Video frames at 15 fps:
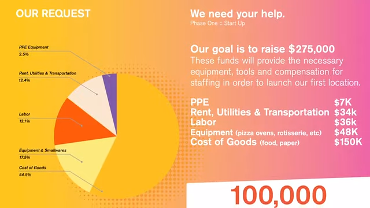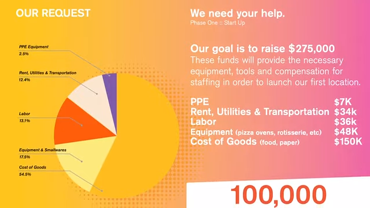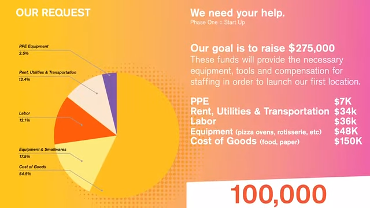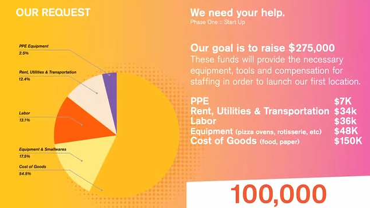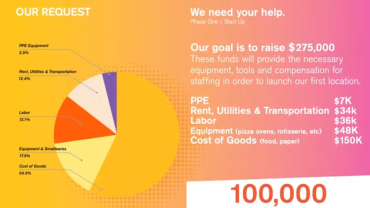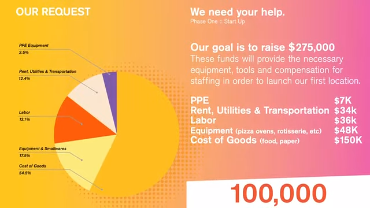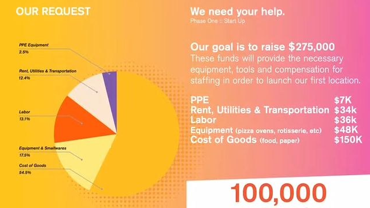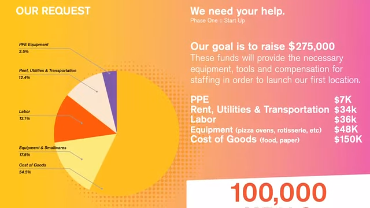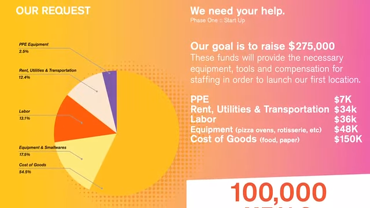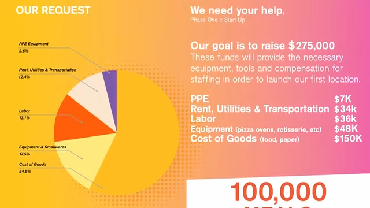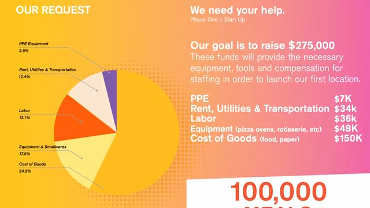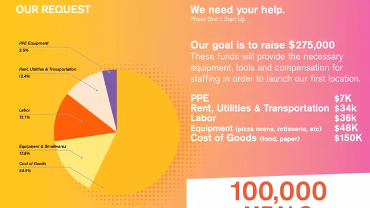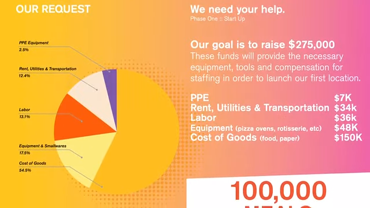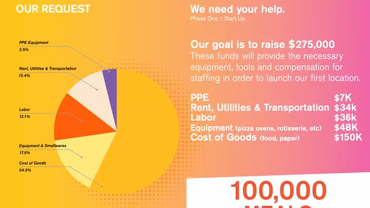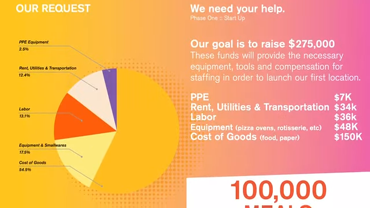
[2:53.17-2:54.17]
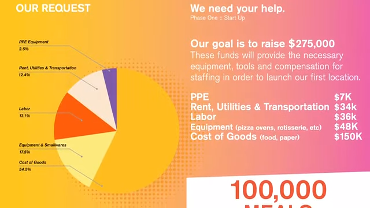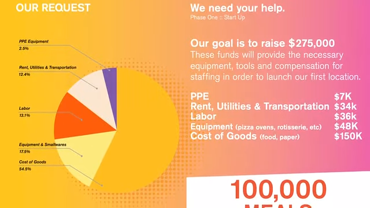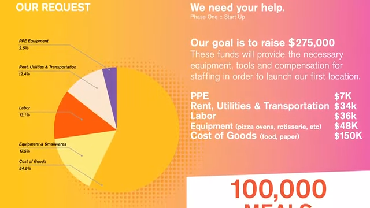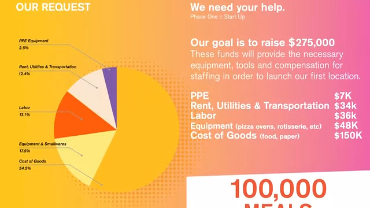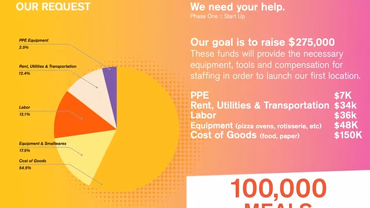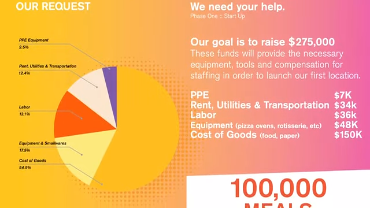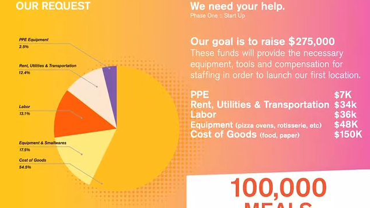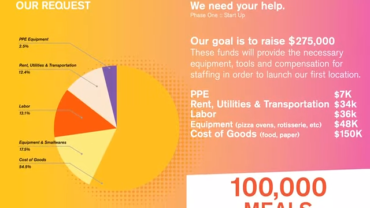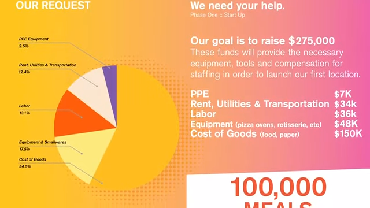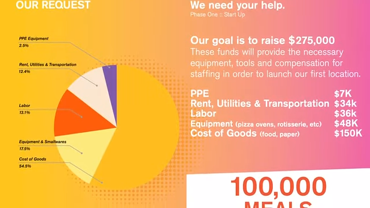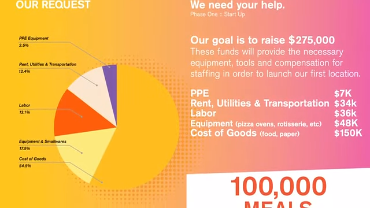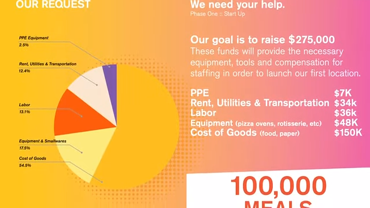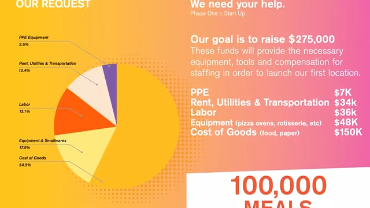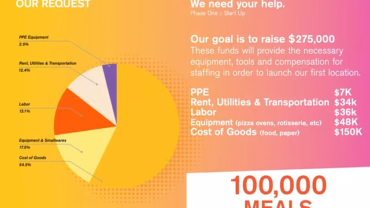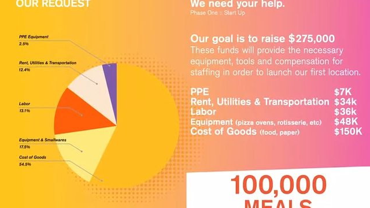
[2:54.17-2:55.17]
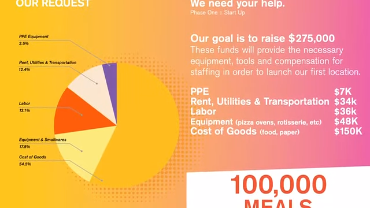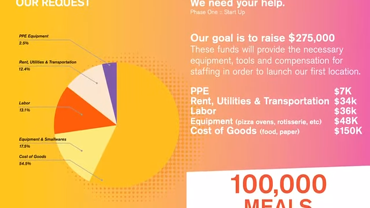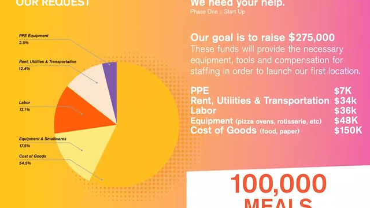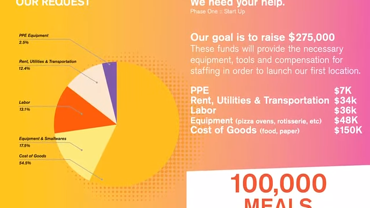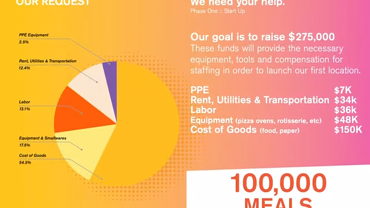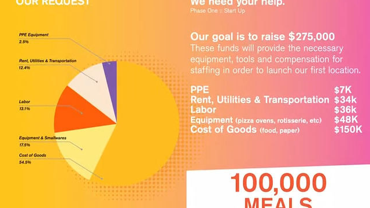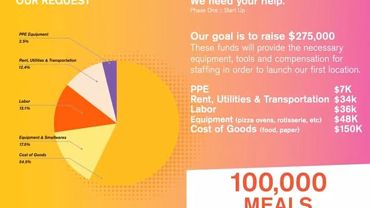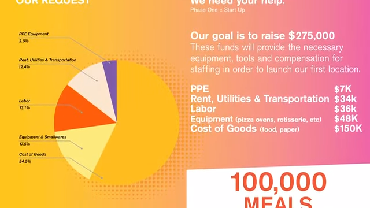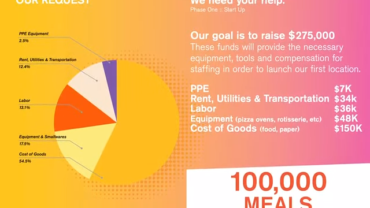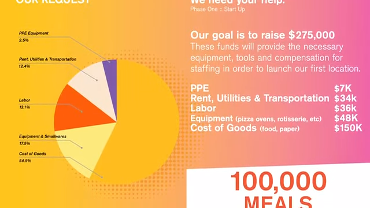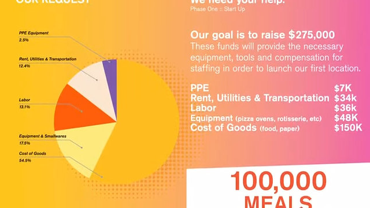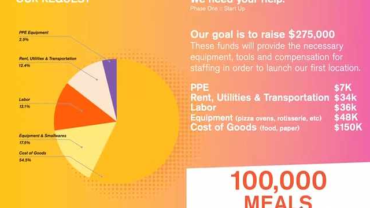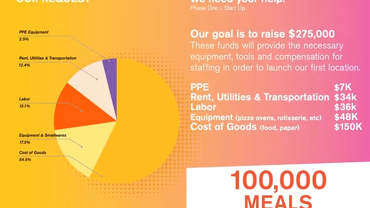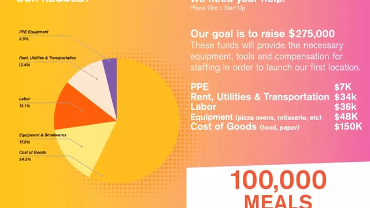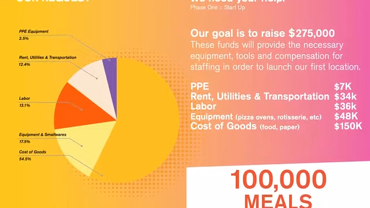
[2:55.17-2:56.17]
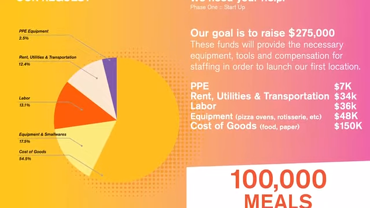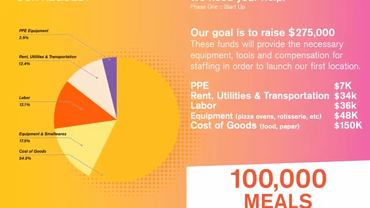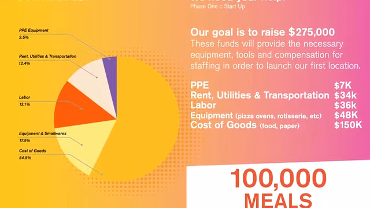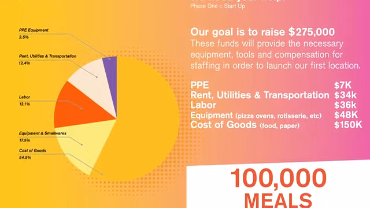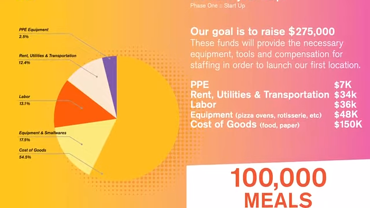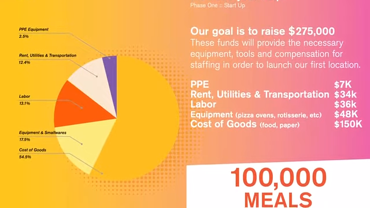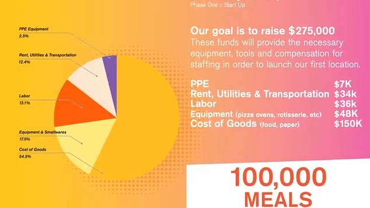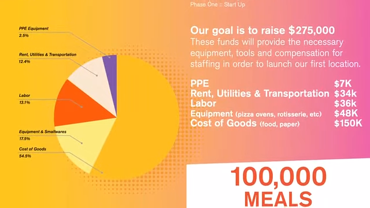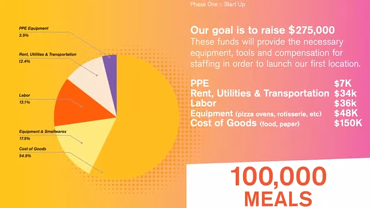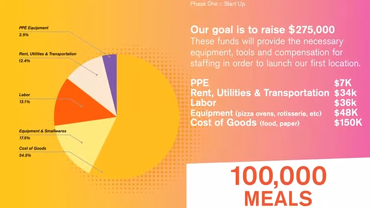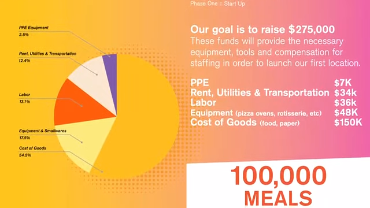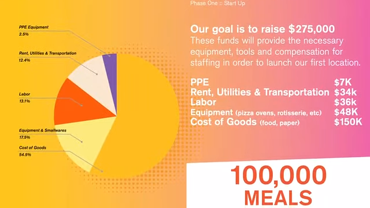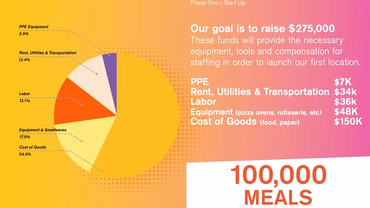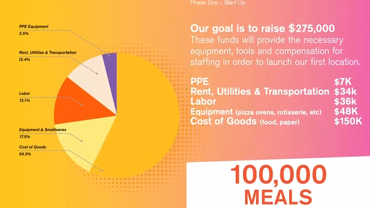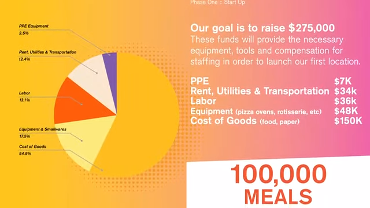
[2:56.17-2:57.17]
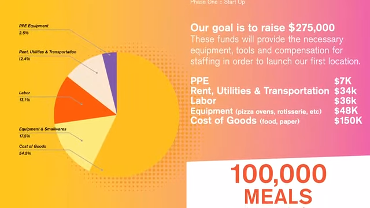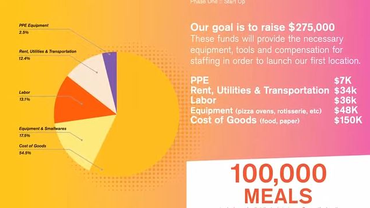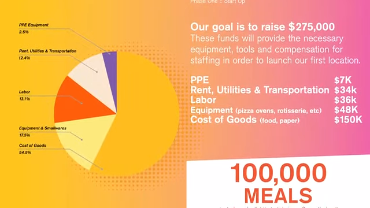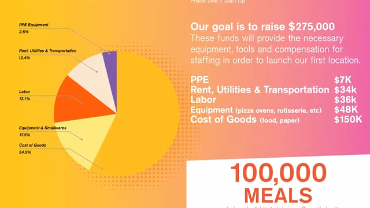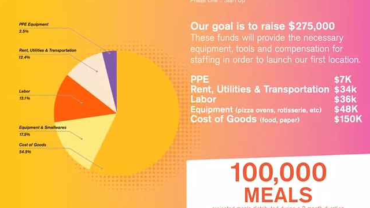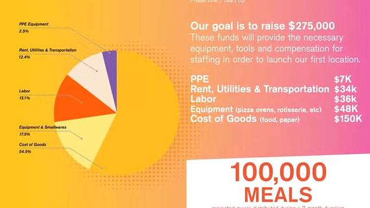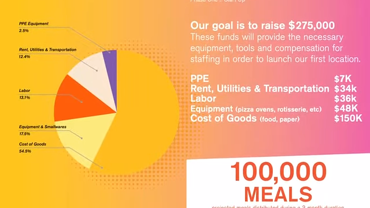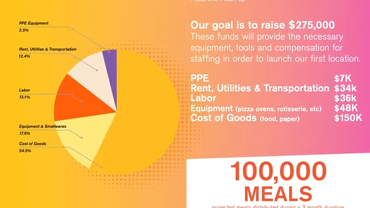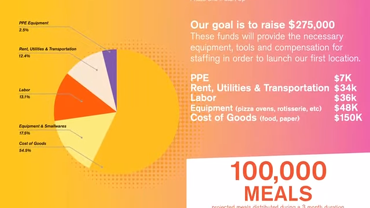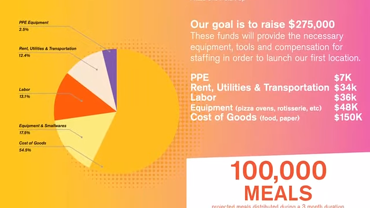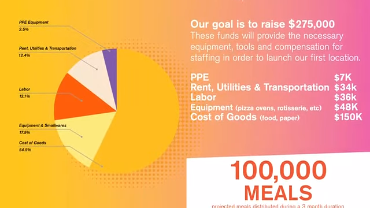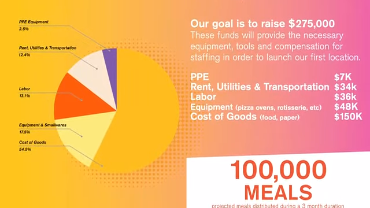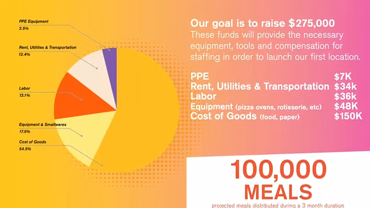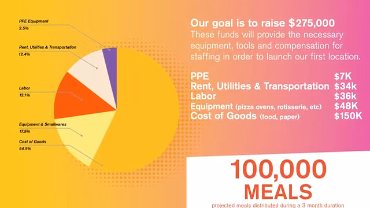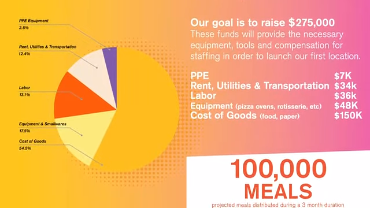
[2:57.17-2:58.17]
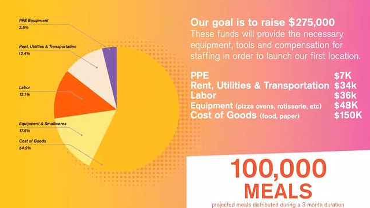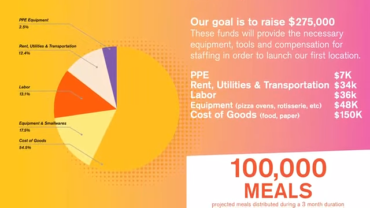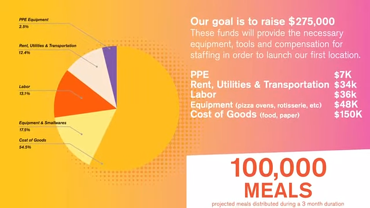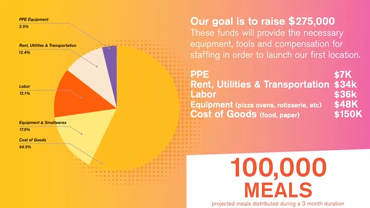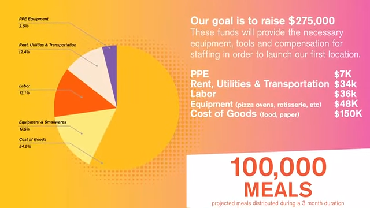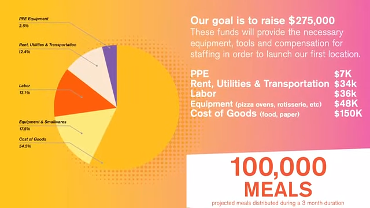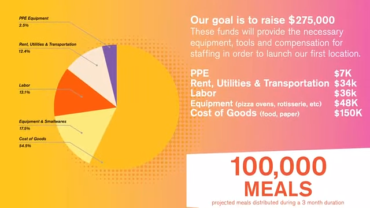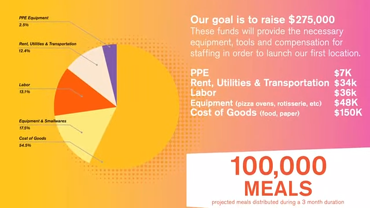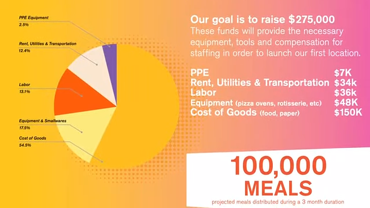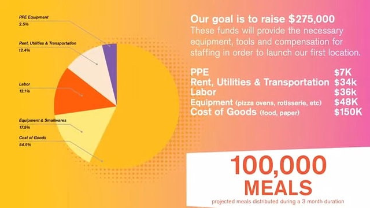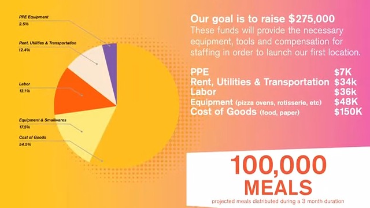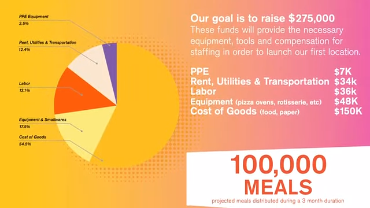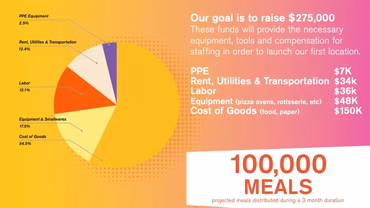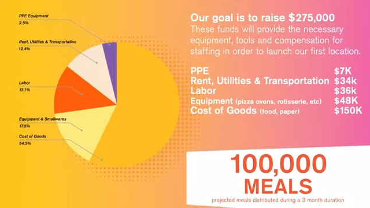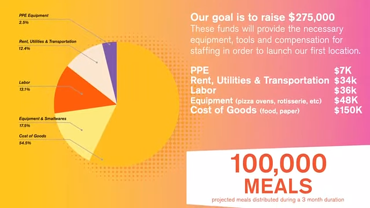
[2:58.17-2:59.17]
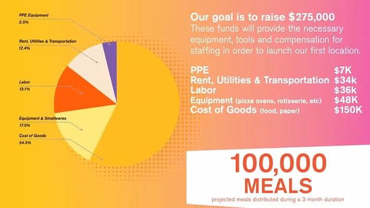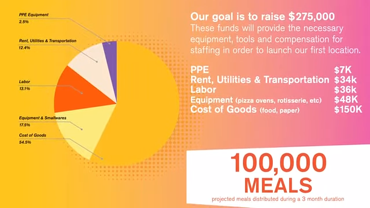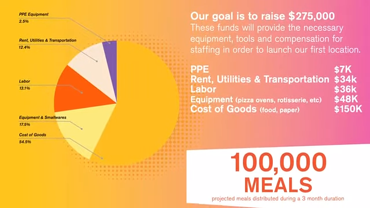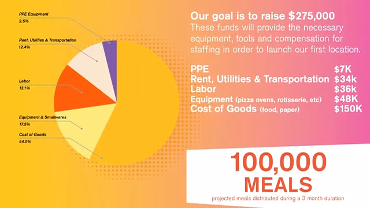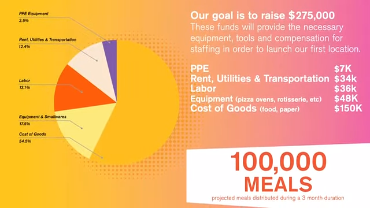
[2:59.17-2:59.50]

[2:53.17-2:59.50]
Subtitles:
(no speaker visible)